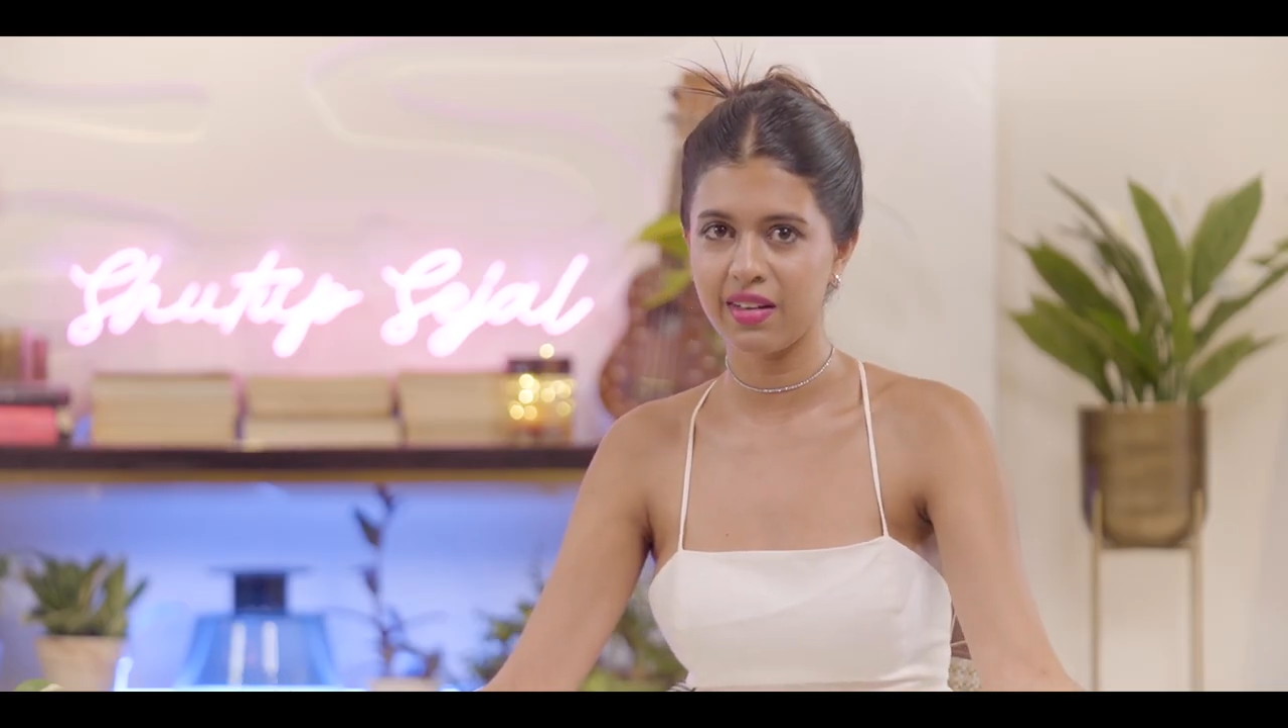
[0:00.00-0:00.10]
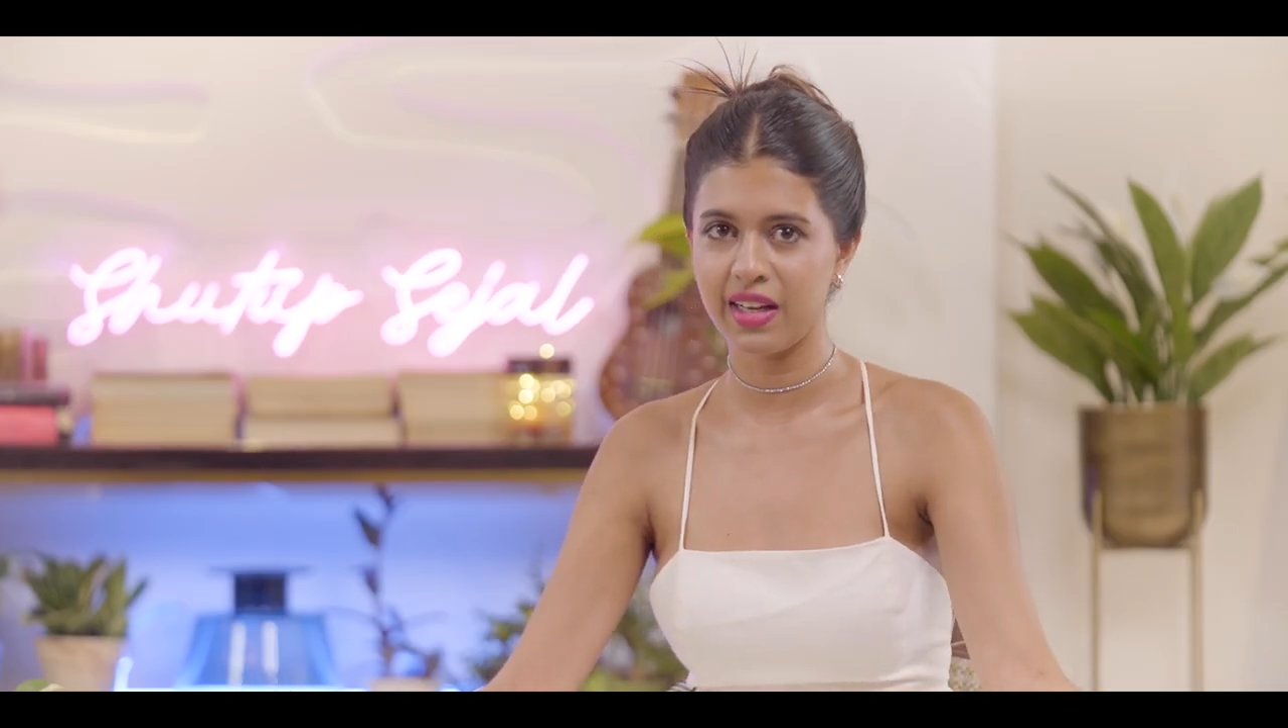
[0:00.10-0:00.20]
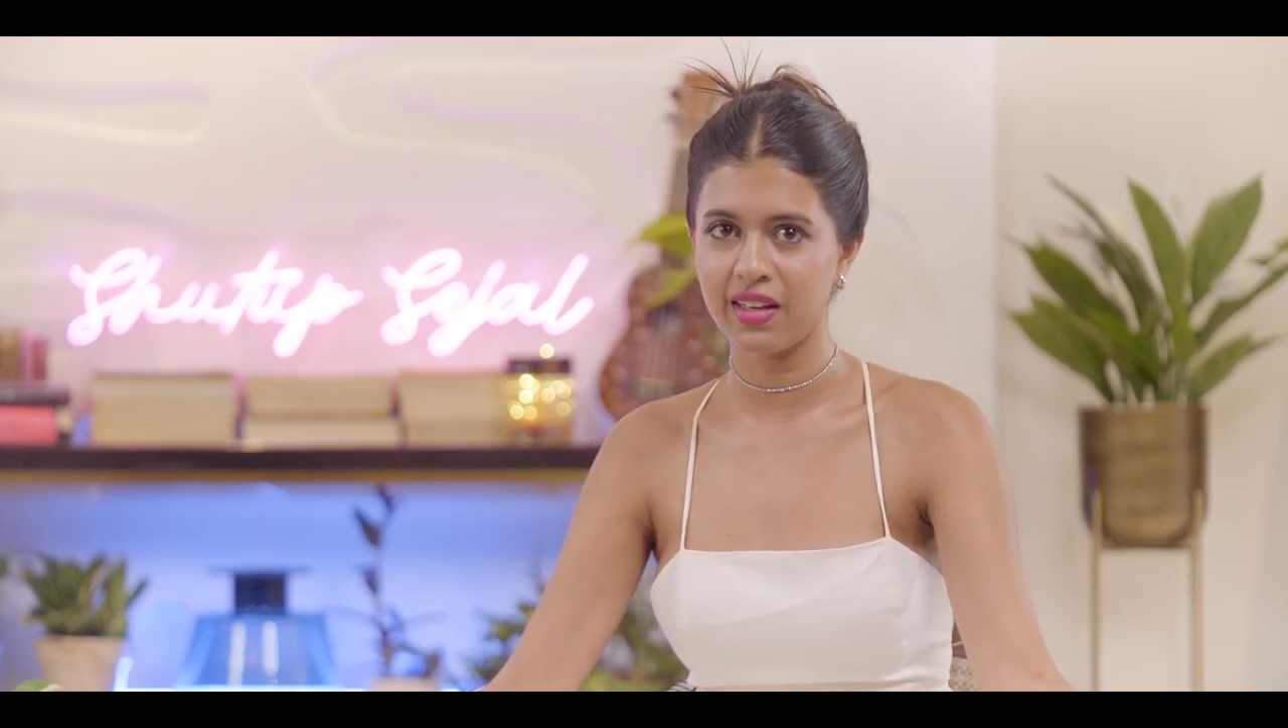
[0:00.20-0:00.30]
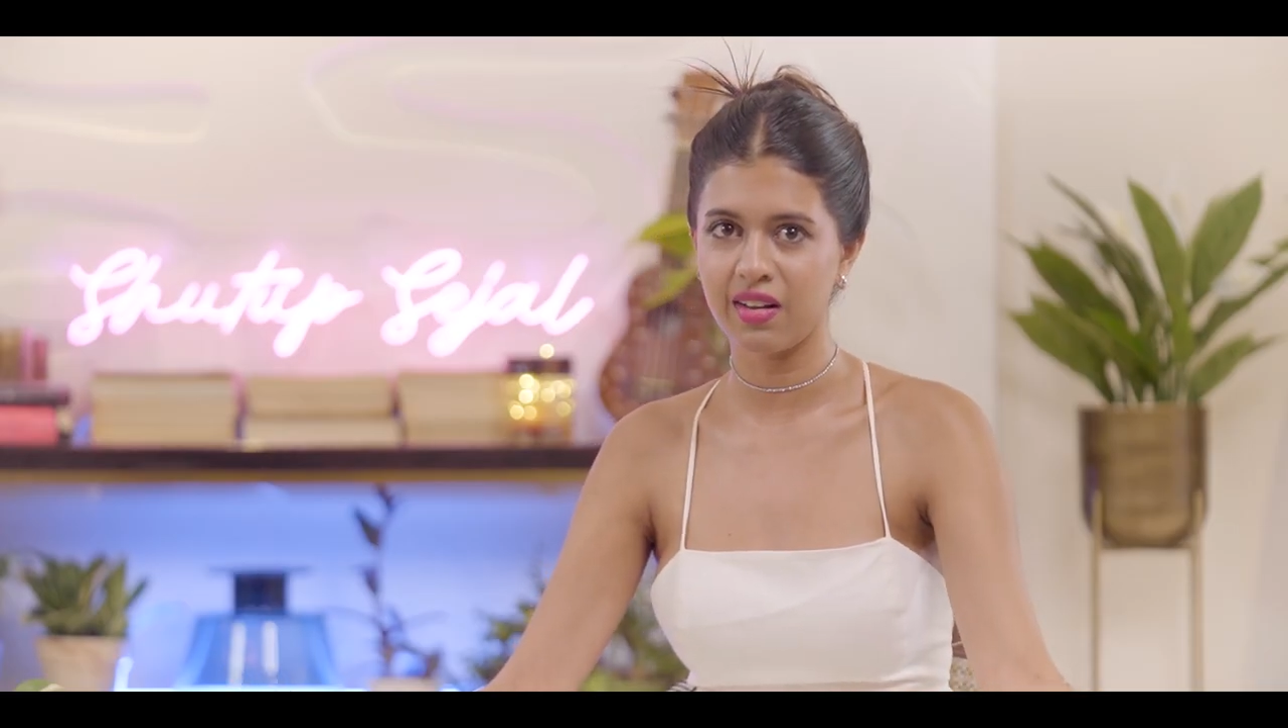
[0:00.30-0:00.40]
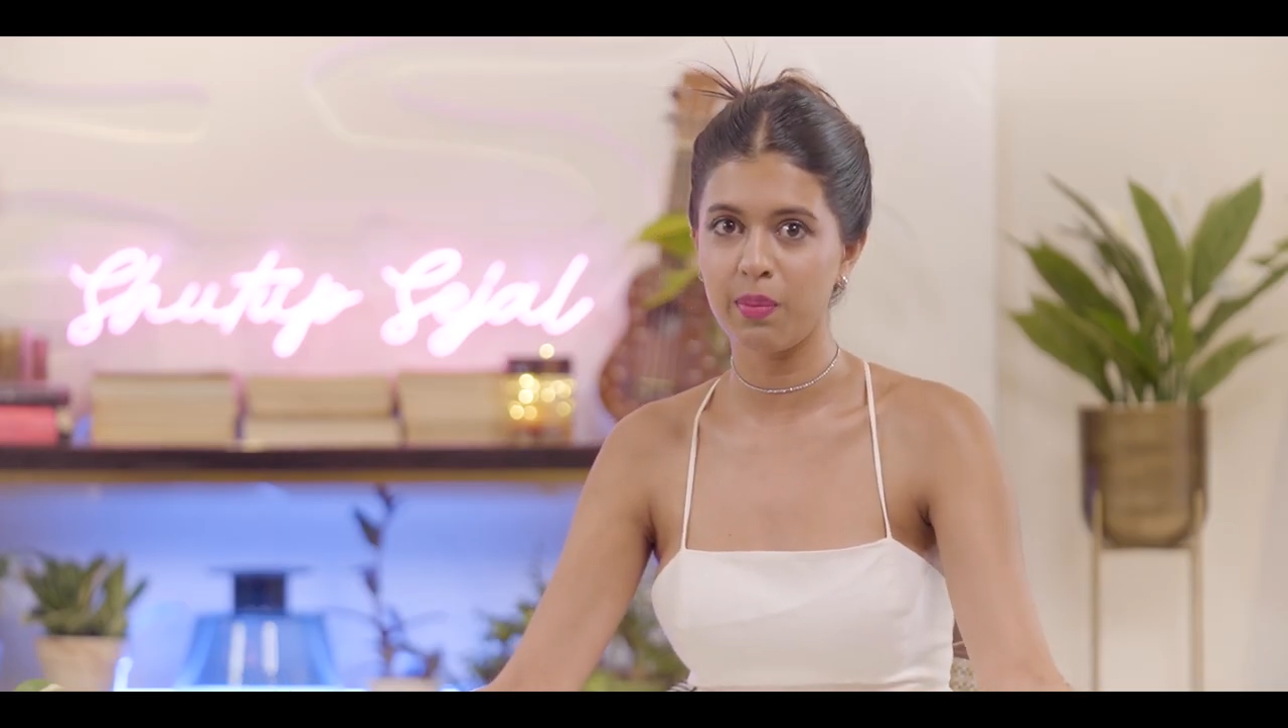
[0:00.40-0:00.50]

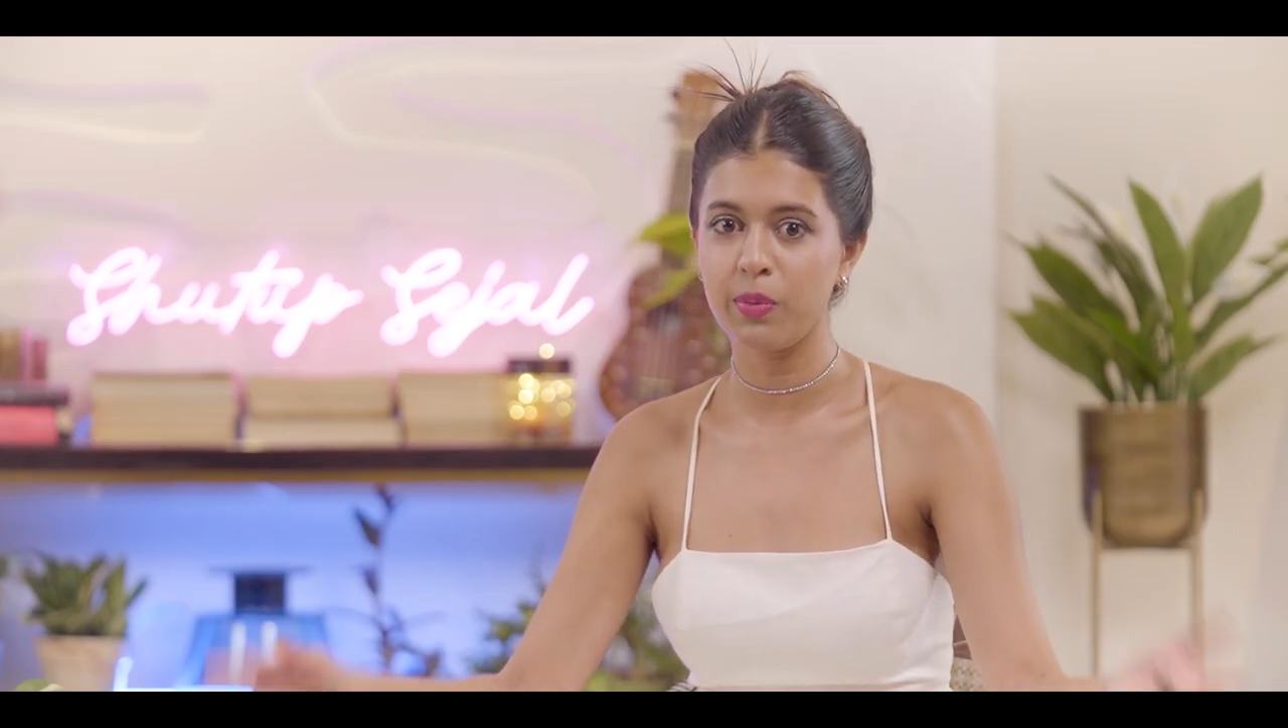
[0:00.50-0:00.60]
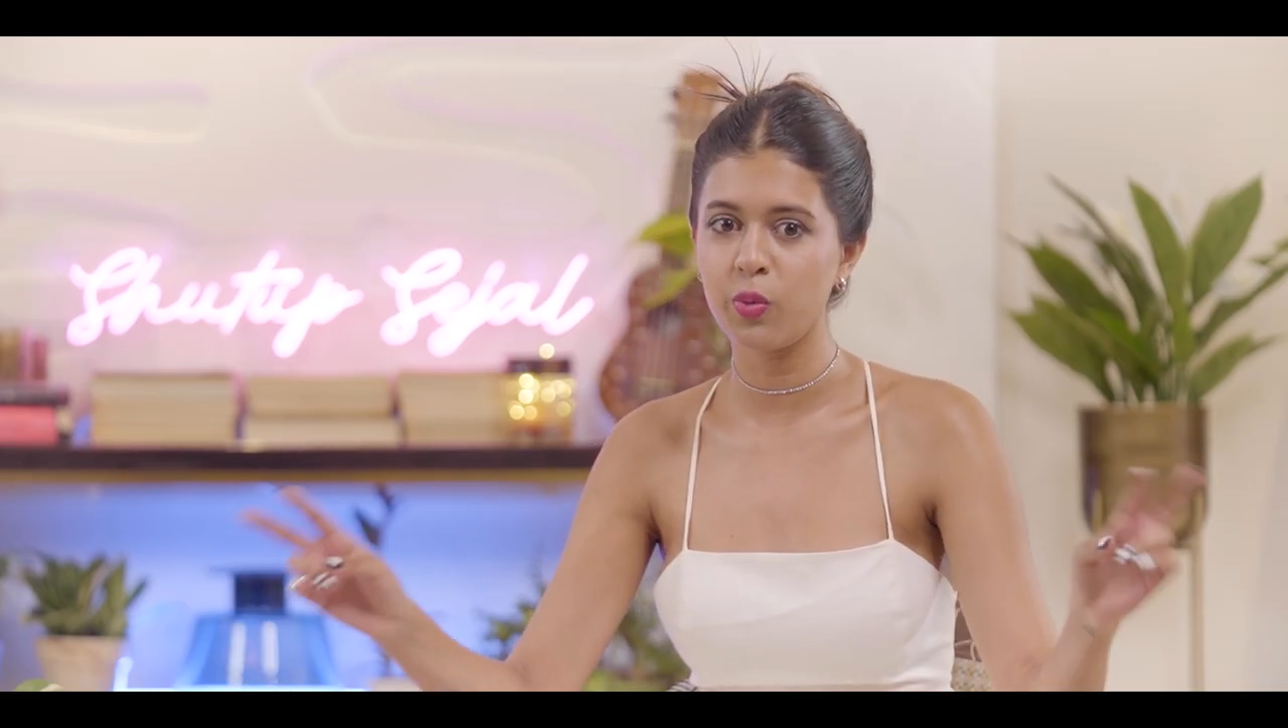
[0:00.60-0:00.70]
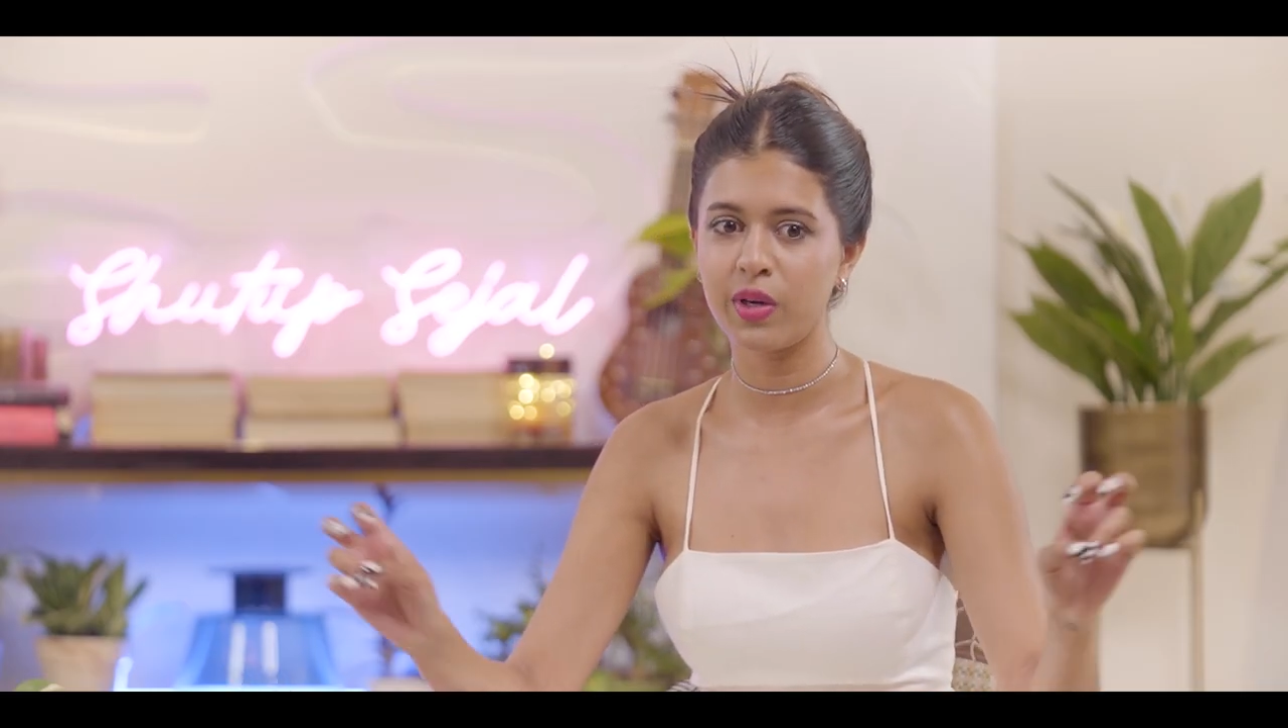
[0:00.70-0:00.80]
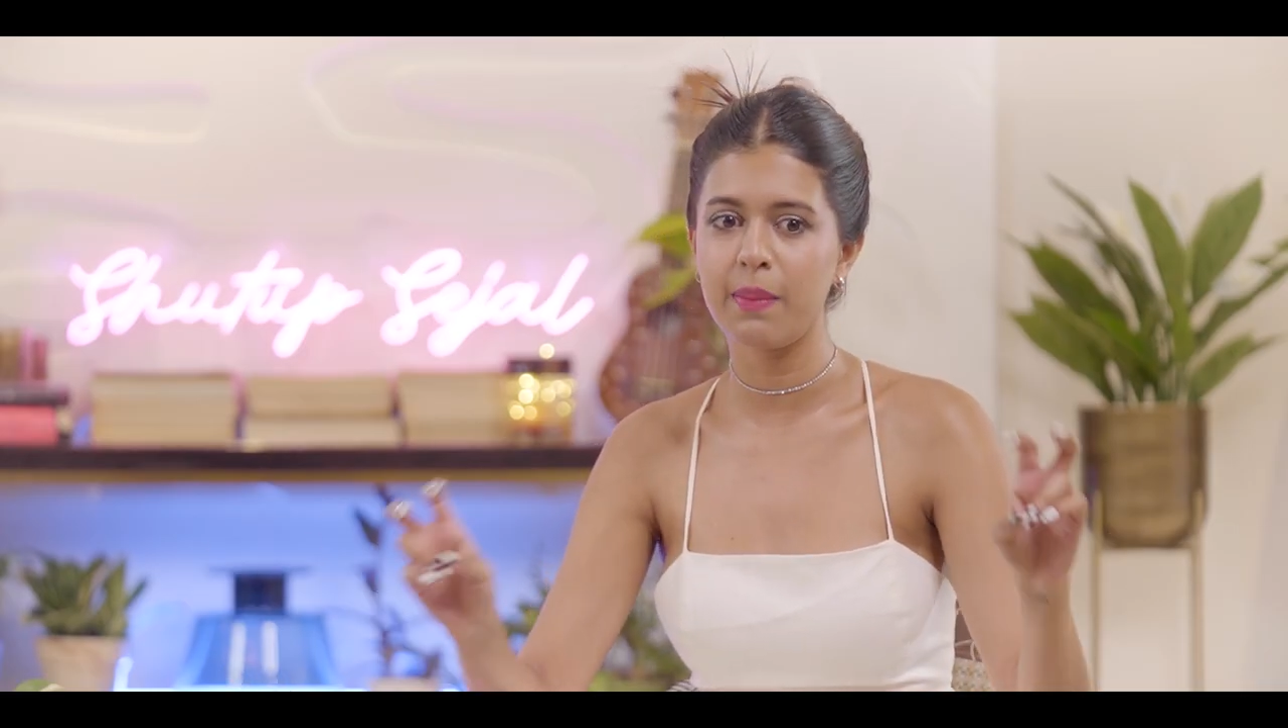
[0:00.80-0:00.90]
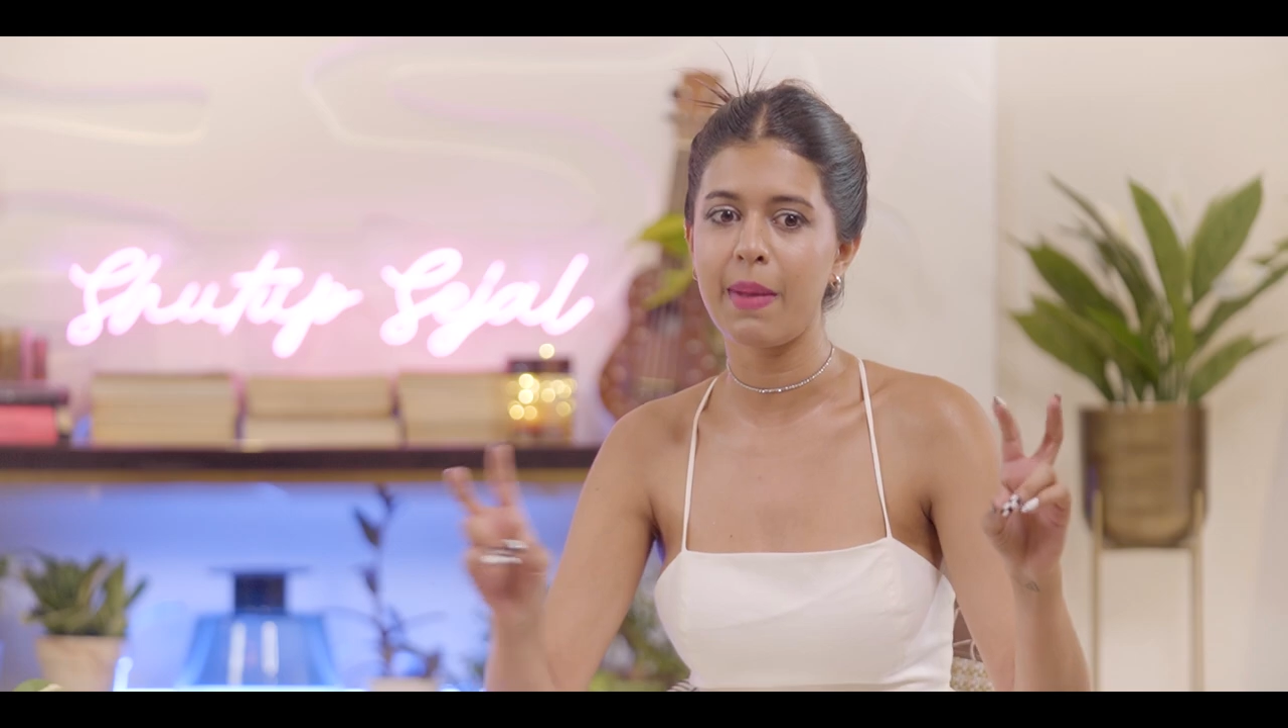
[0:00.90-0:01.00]
in a beauty